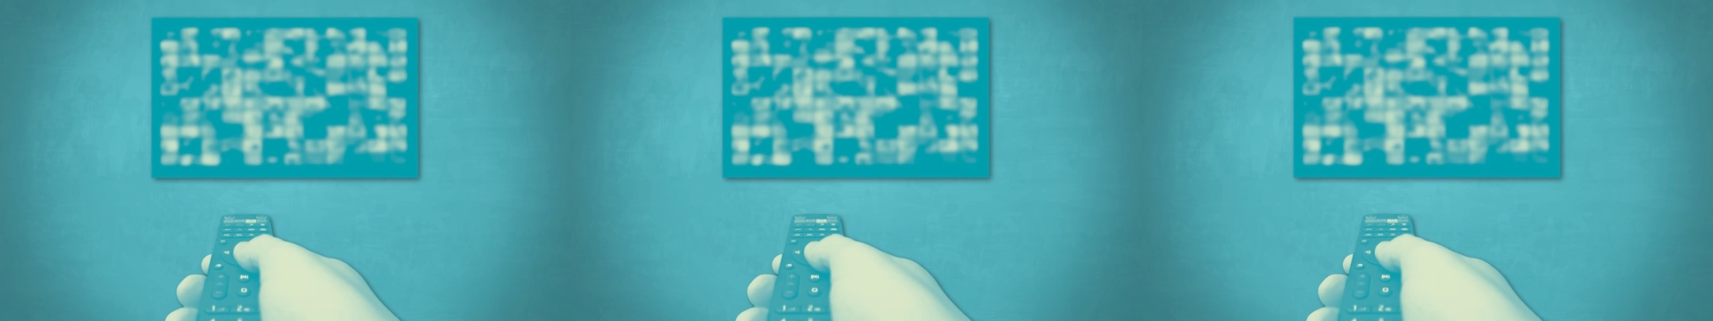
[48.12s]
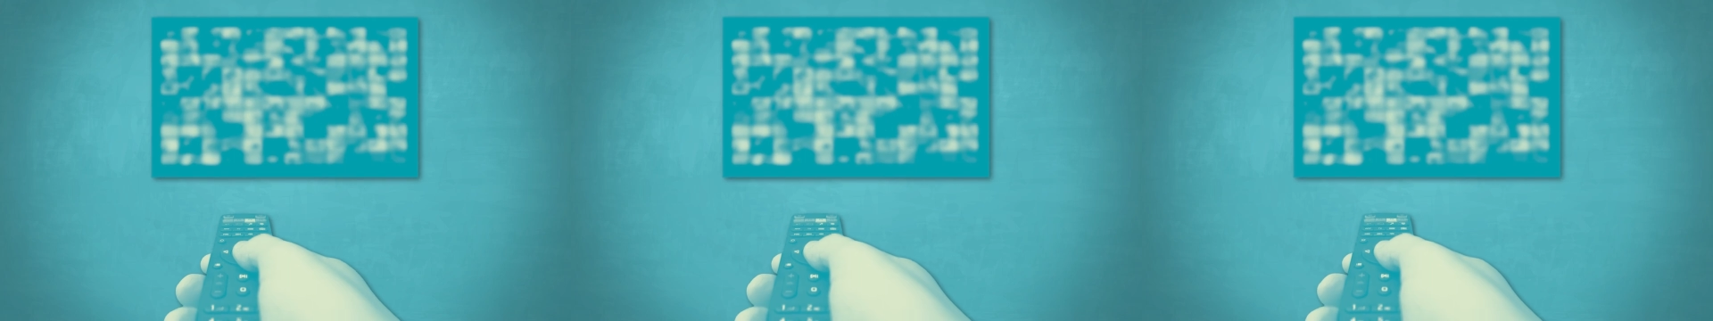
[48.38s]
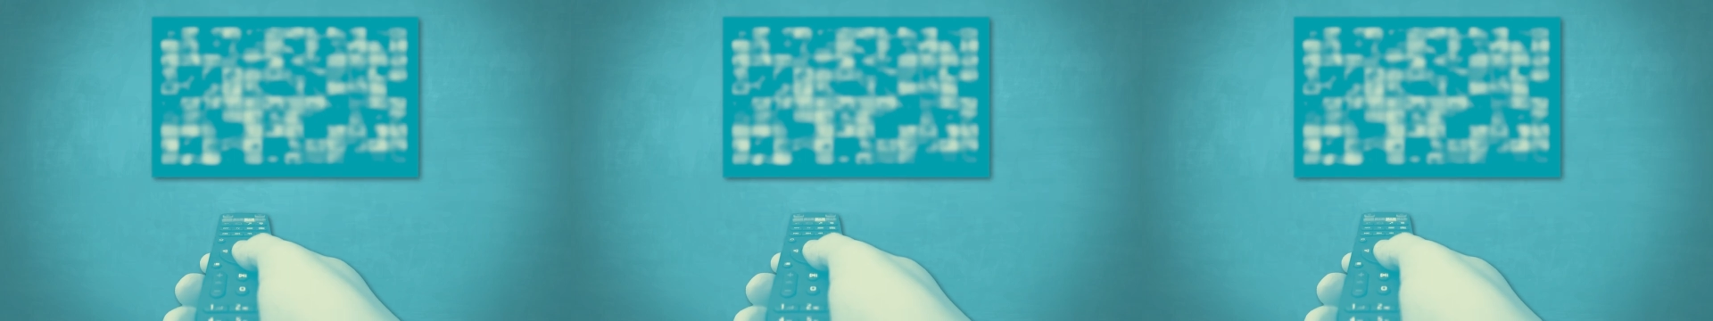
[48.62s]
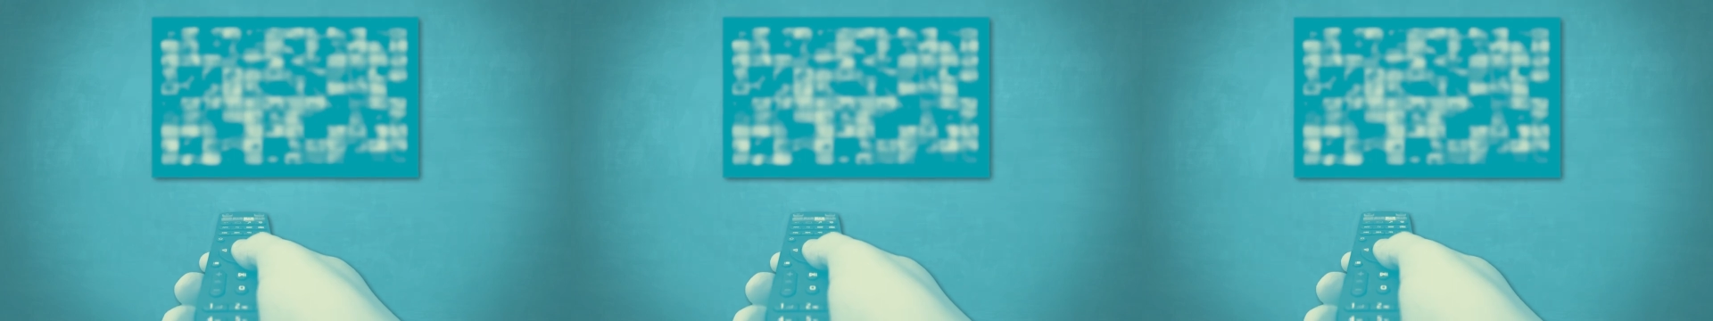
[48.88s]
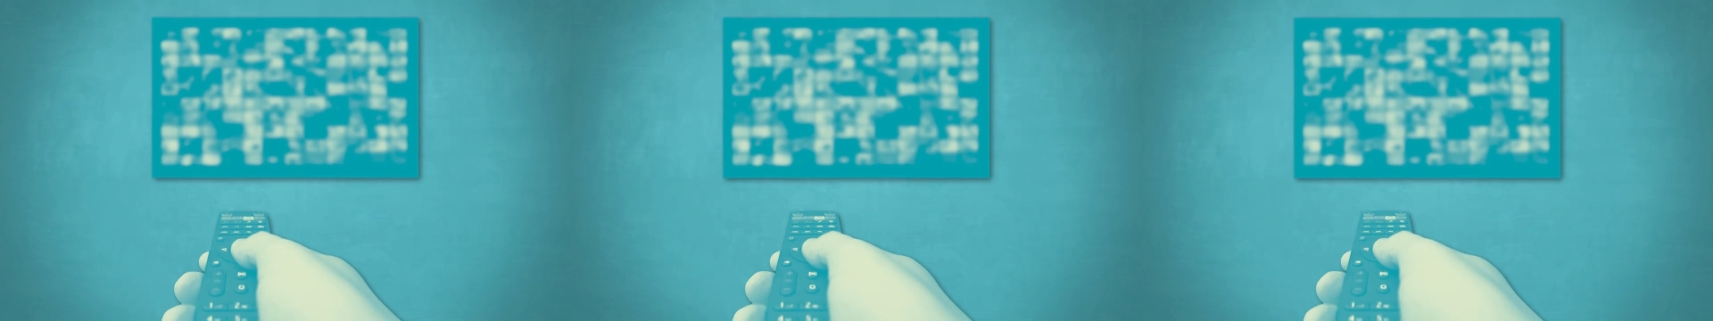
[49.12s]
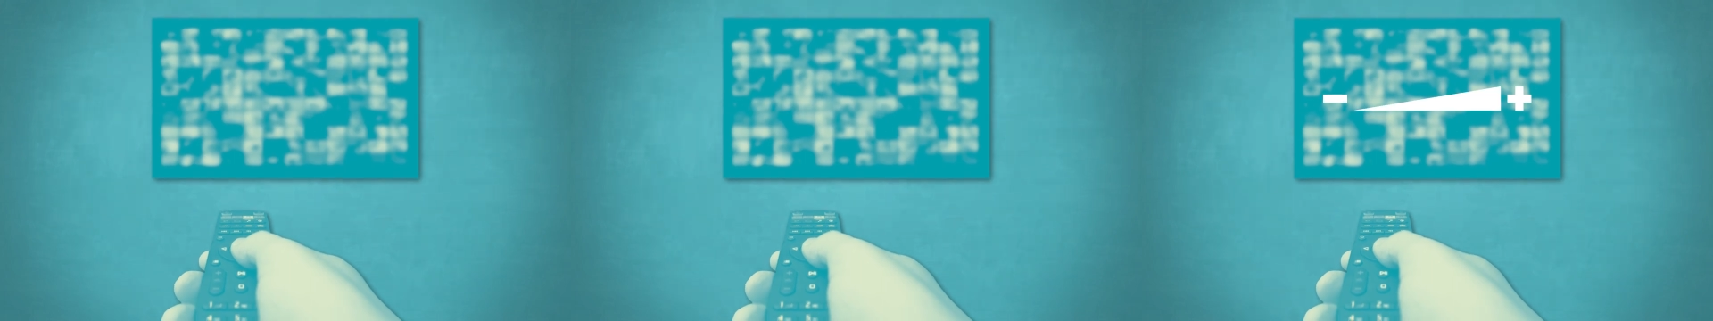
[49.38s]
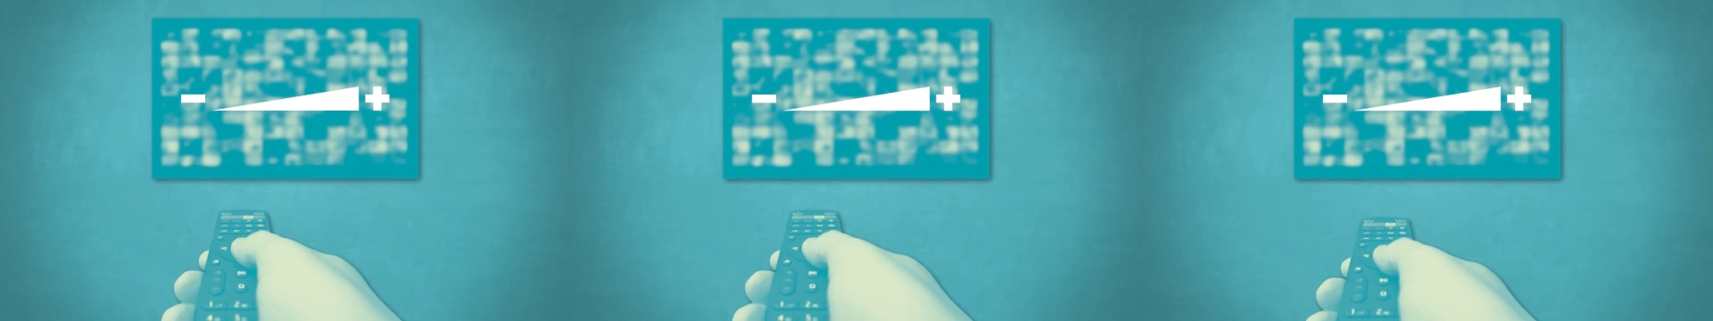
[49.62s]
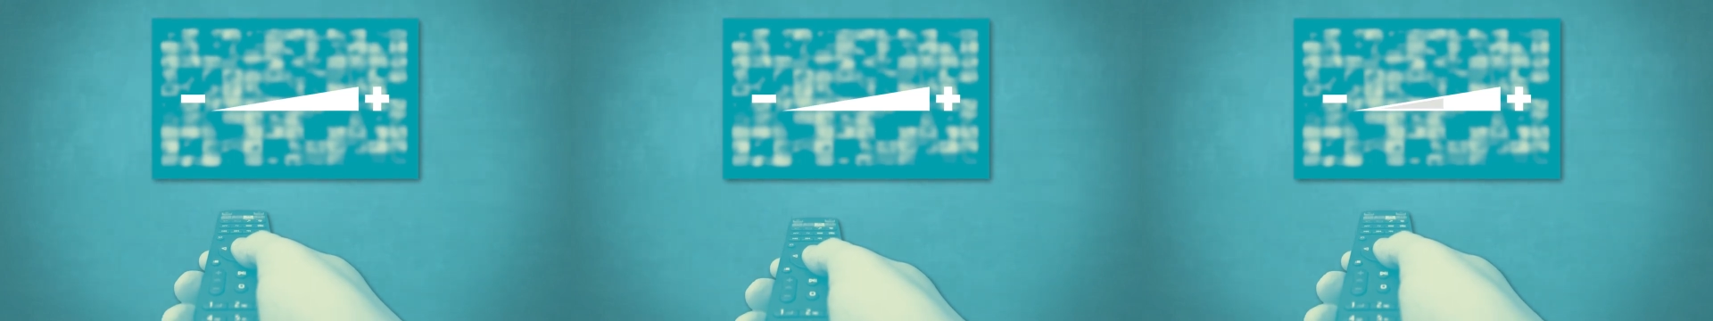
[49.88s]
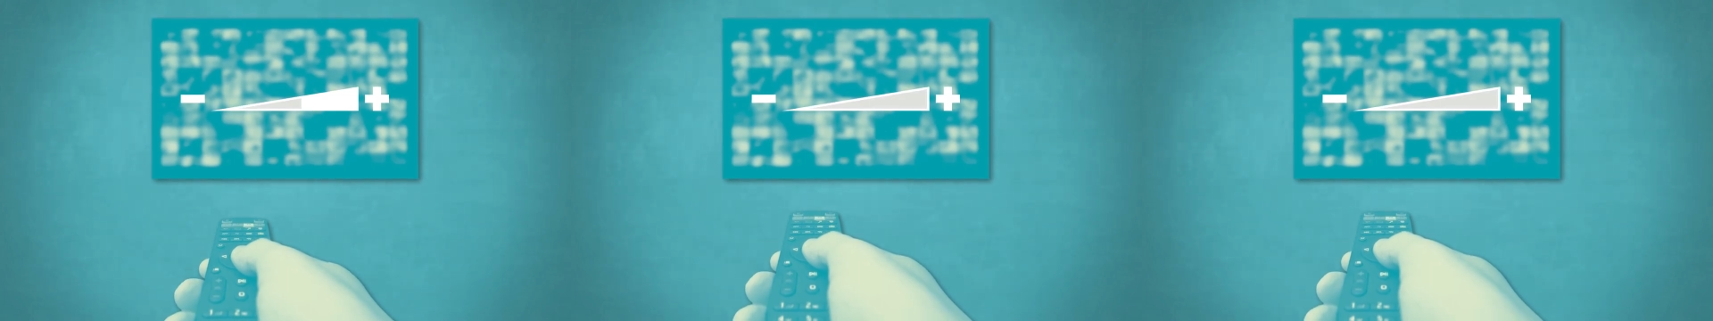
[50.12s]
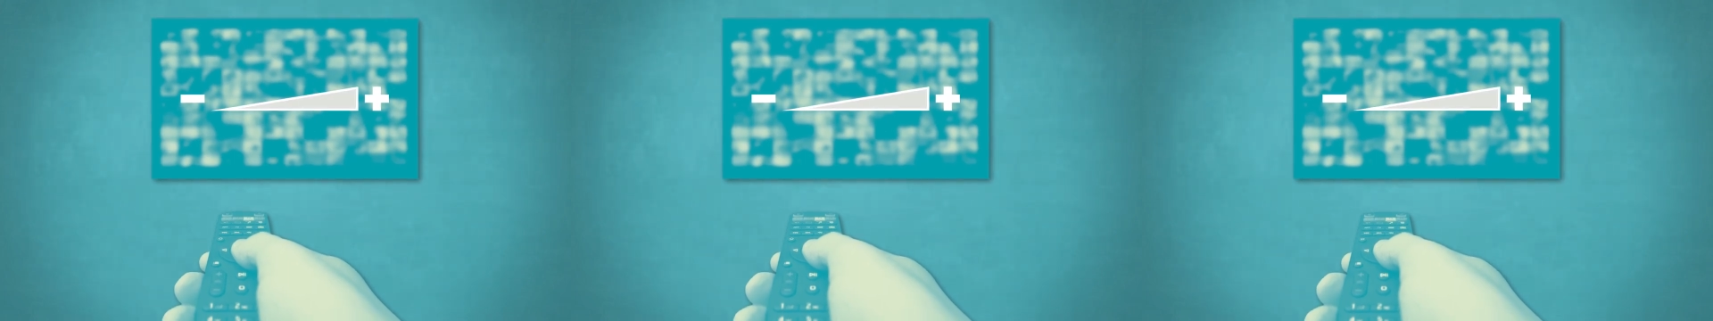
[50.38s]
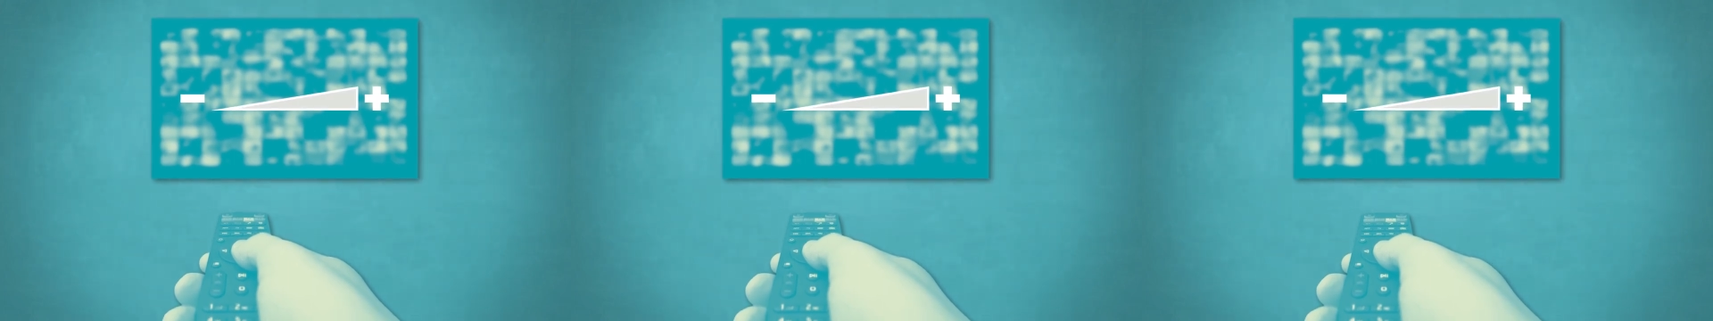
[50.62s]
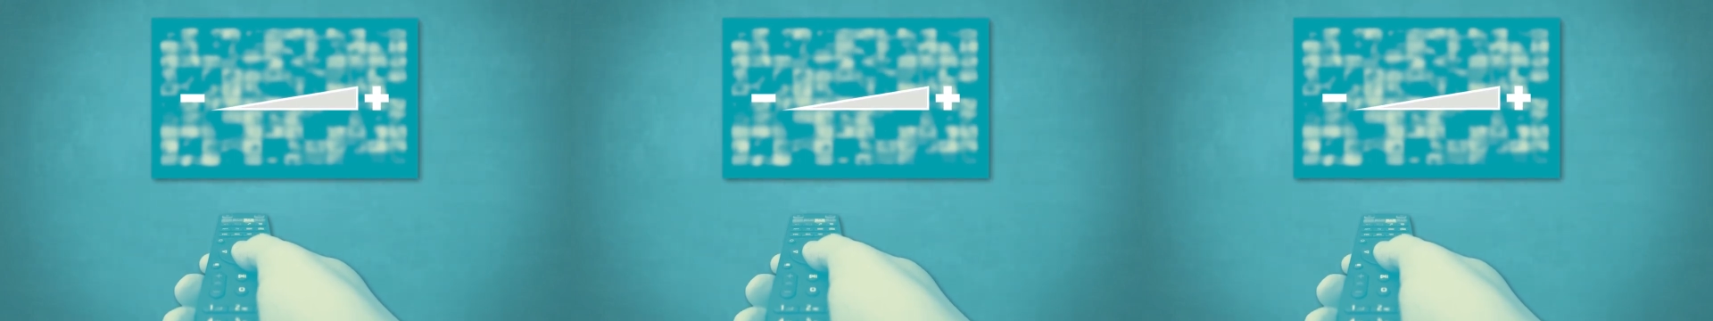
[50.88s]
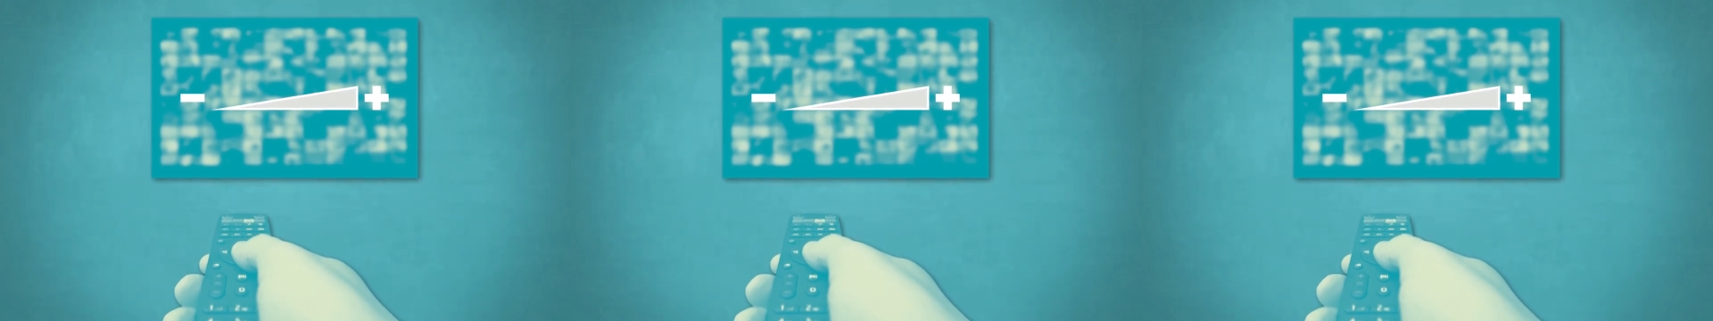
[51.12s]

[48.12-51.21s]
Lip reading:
[unreadable: no face in view]